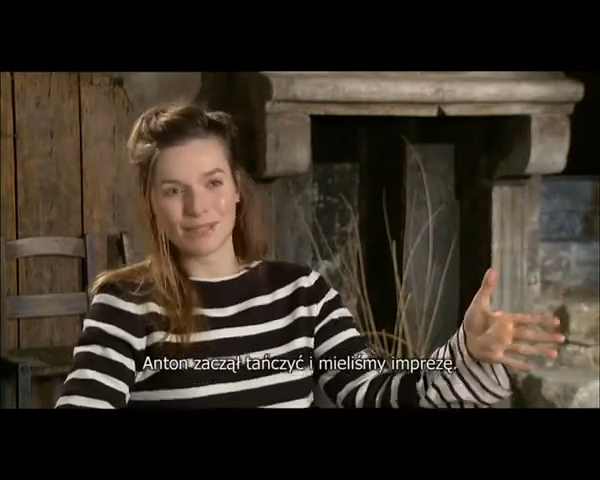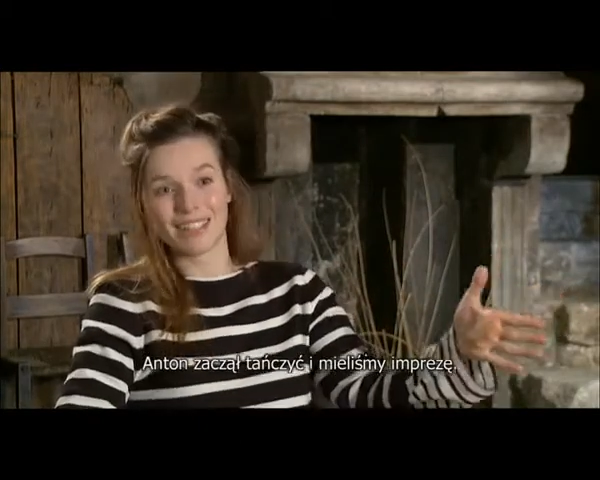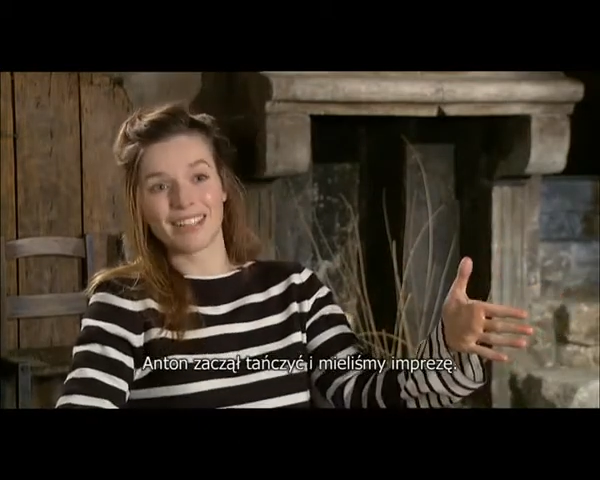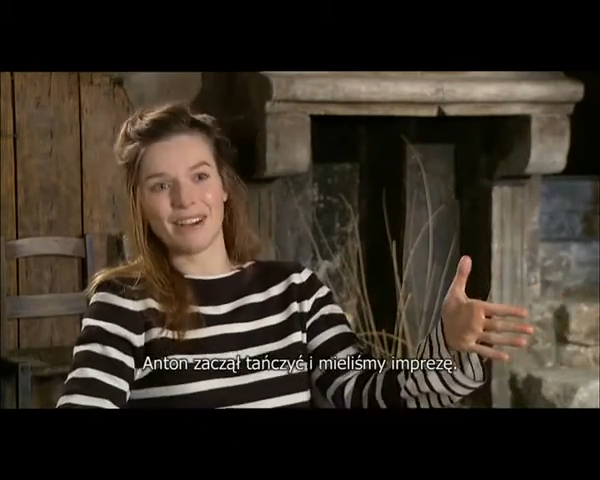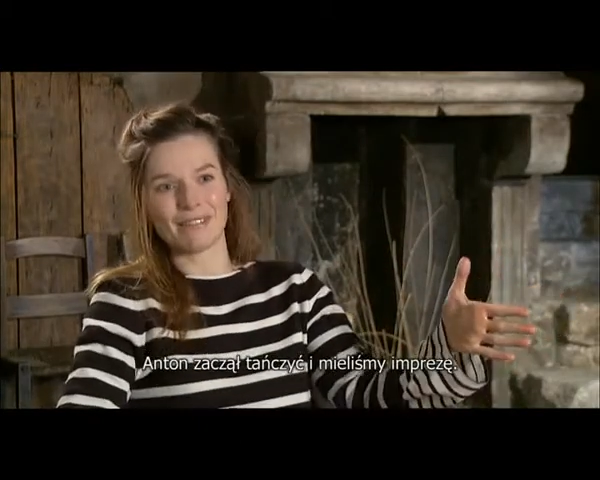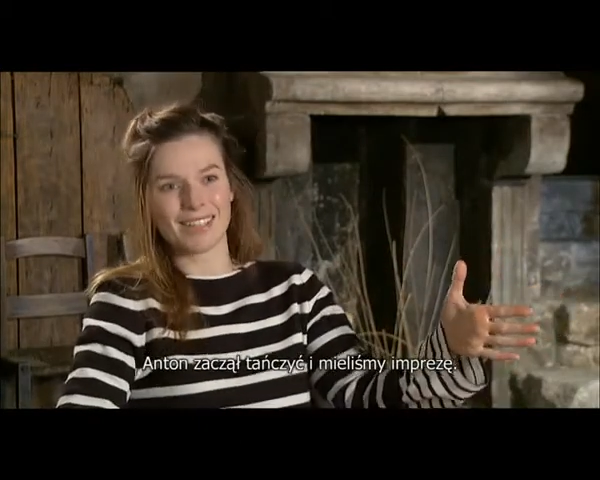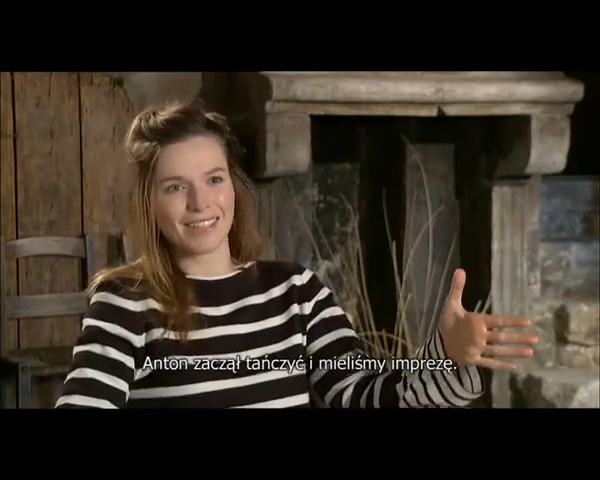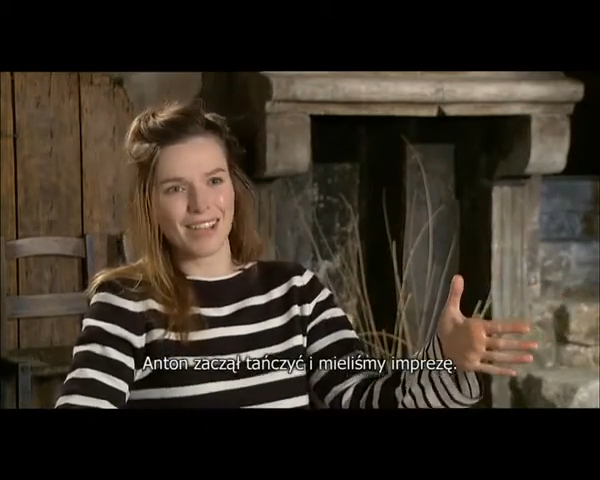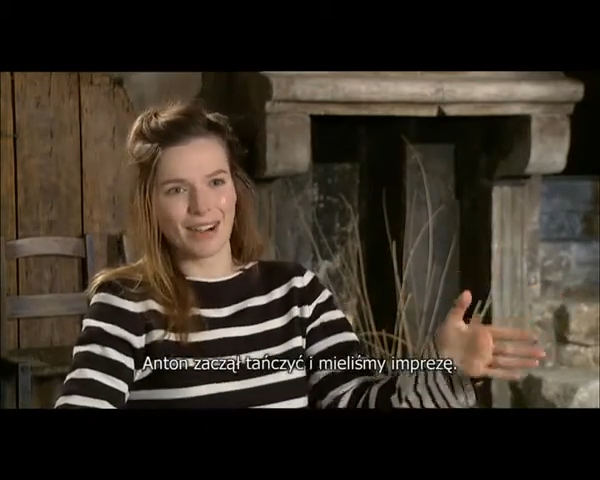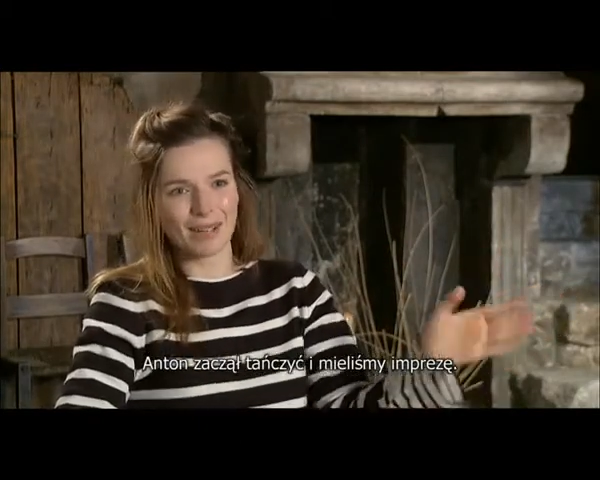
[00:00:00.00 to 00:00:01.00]
really love that
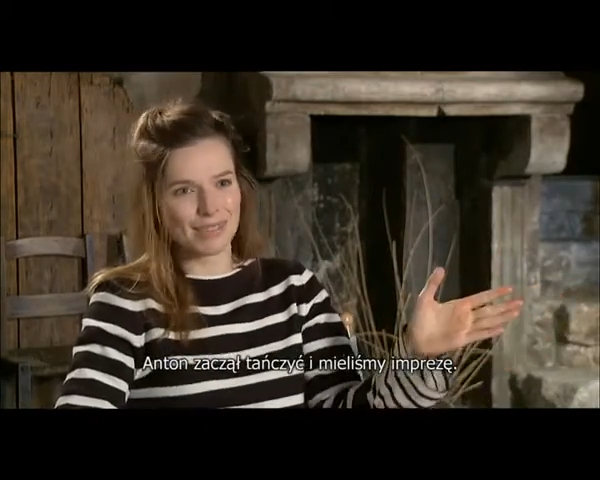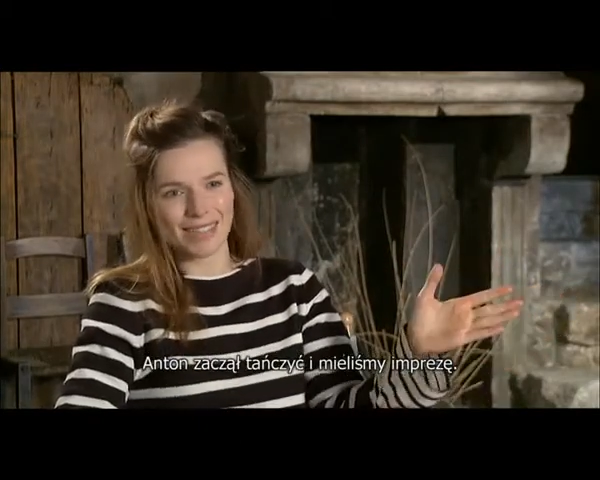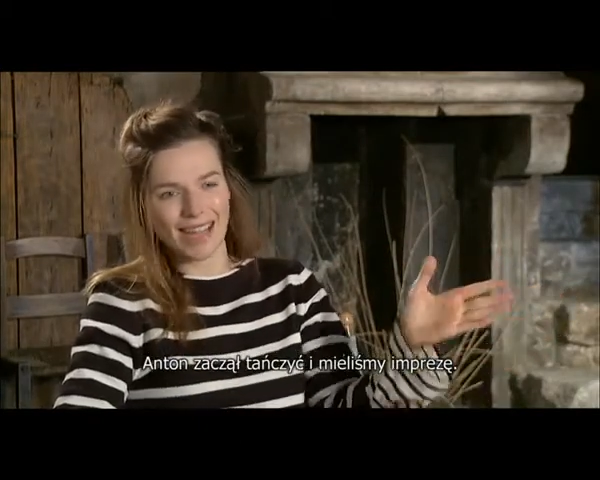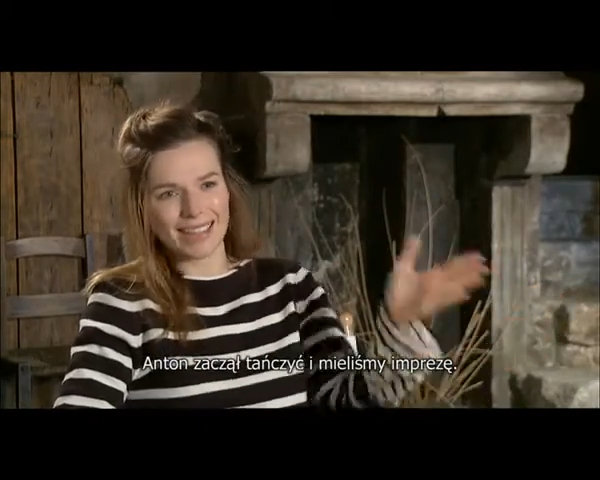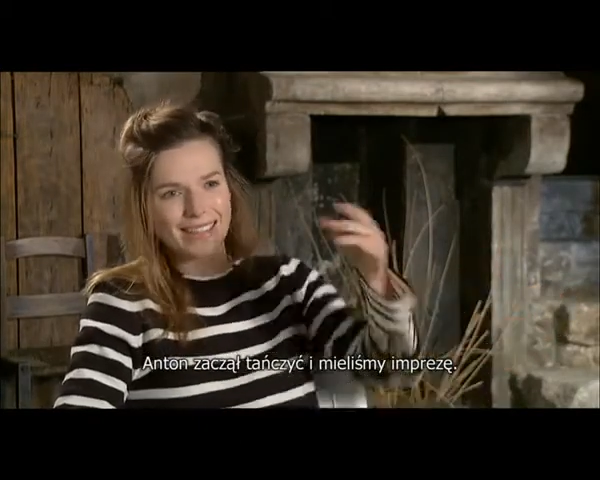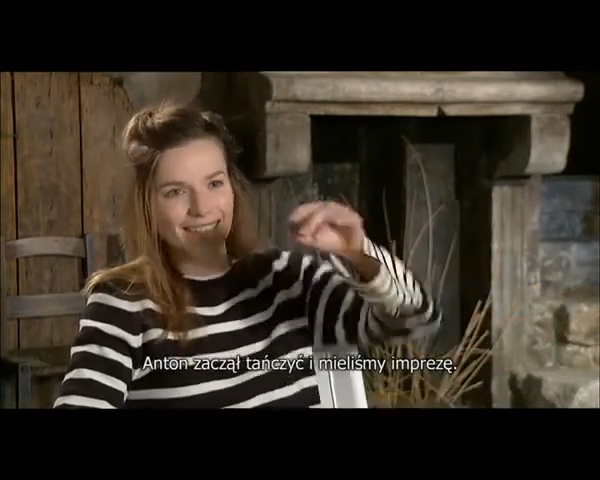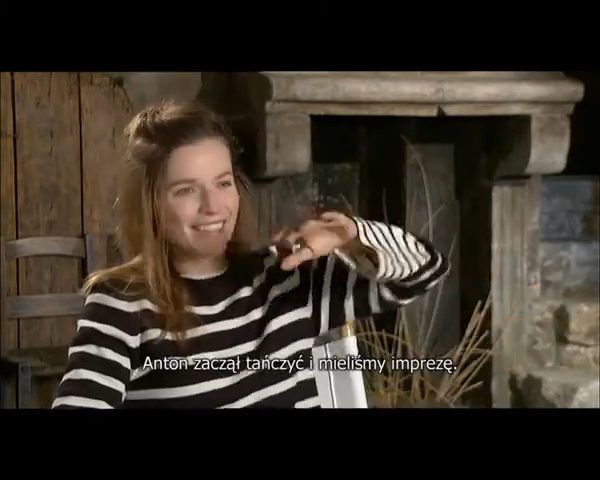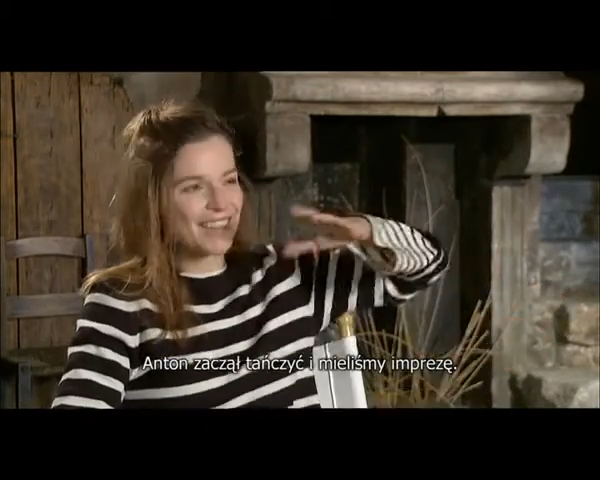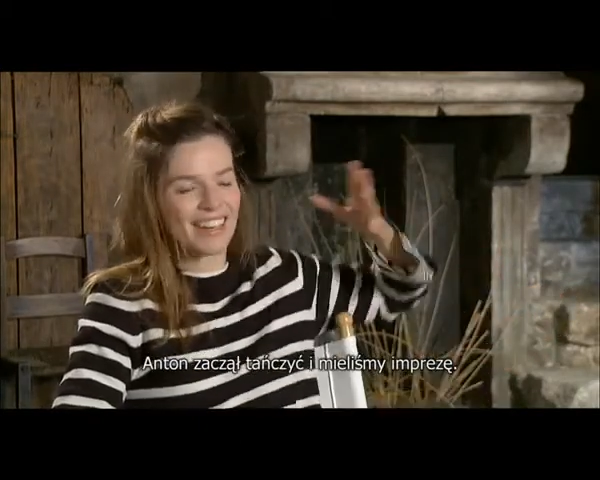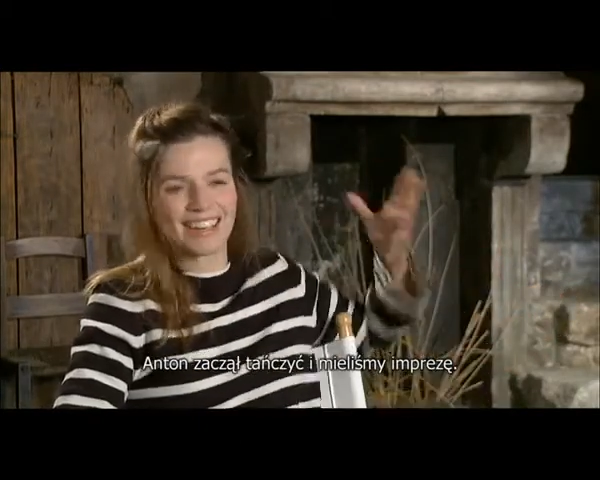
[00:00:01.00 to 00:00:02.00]
song and was dancing.
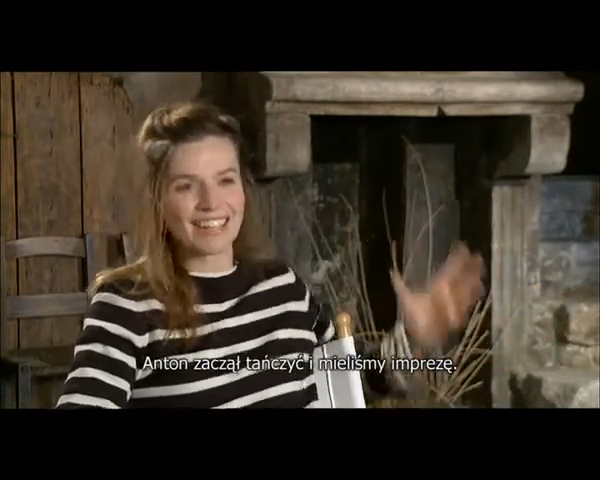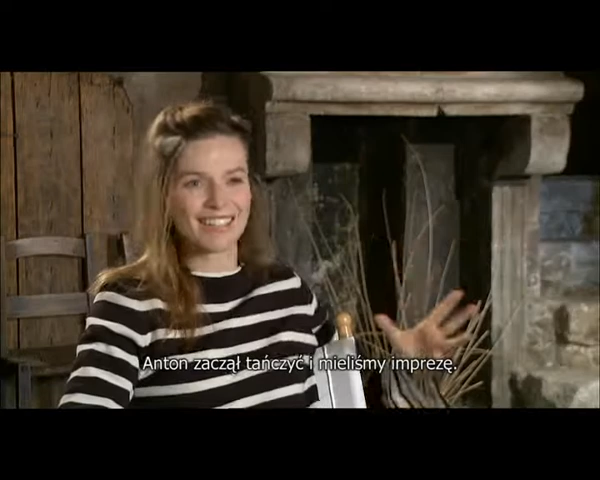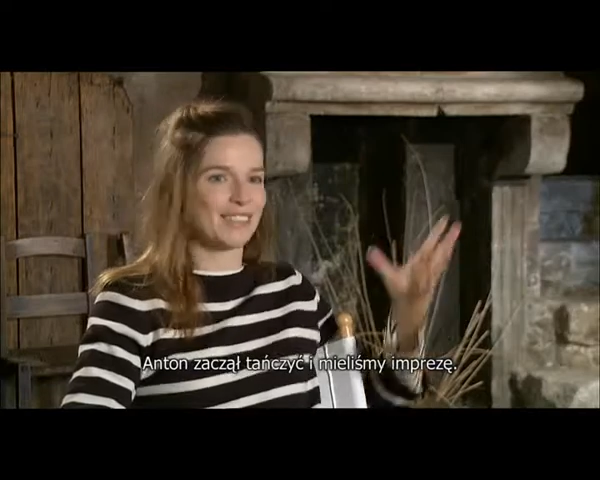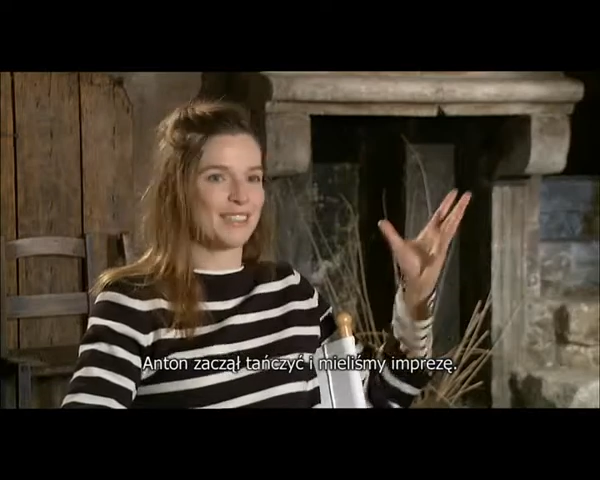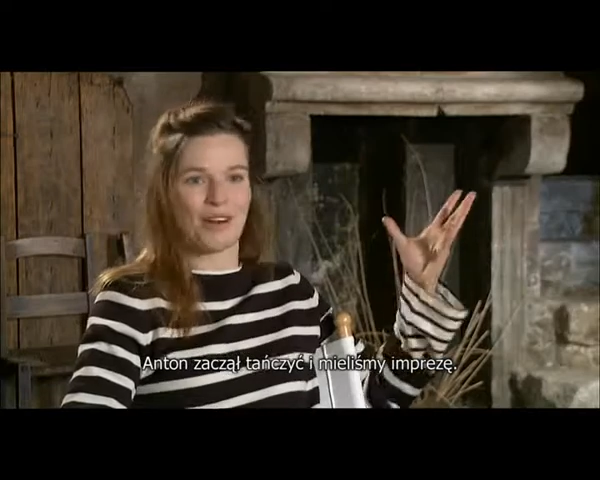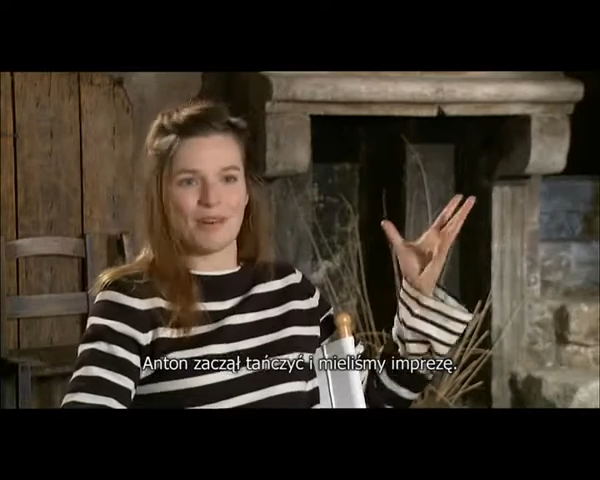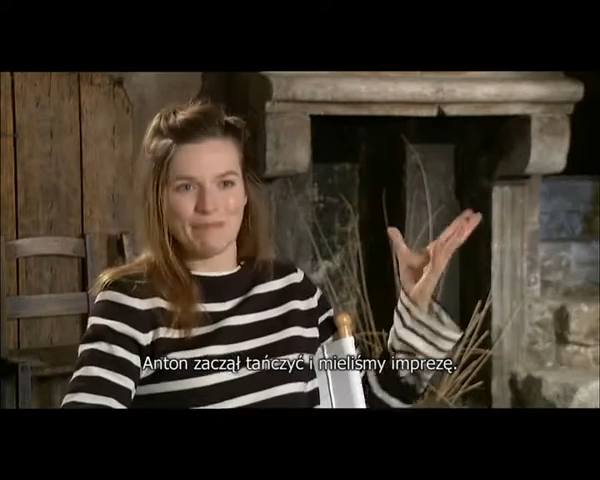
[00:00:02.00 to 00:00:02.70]
And suddenly there's this whole